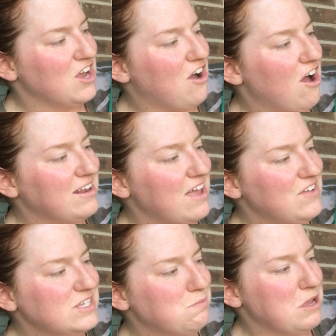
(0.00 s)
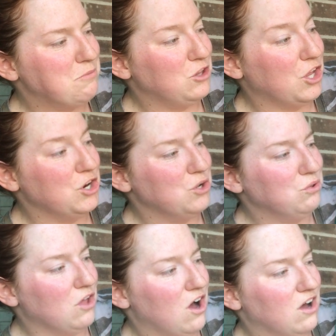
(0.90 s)
God gave his people a new
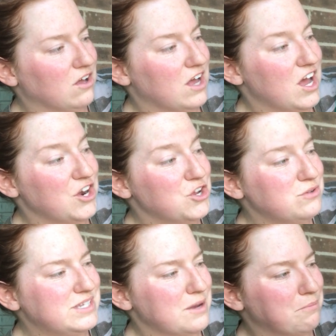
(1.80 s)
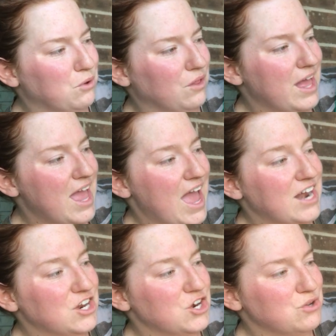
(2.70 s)
law, a new temple,
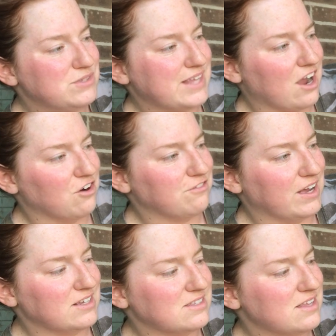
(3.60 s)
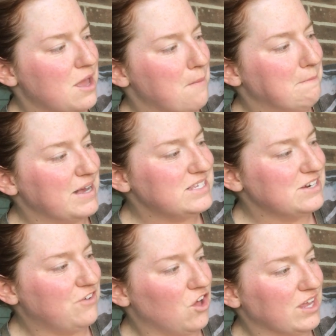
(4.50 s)
and a new sacrifice. Best
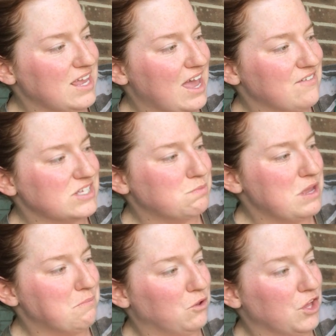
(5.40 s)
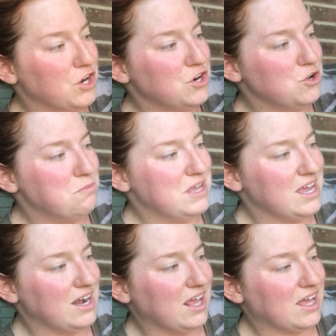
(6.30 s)
of all, he gave his people a new
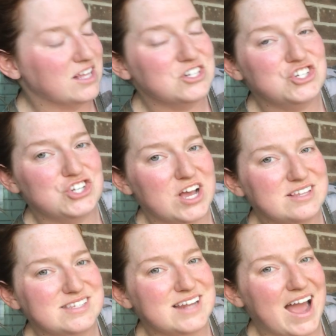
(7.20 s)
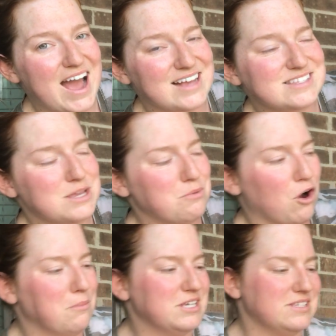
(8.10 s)
beginning, just as he
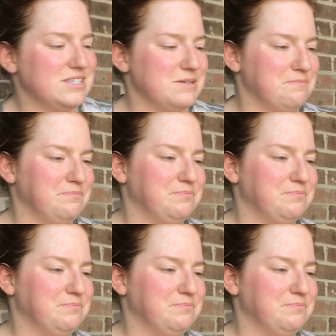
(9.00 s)
promised.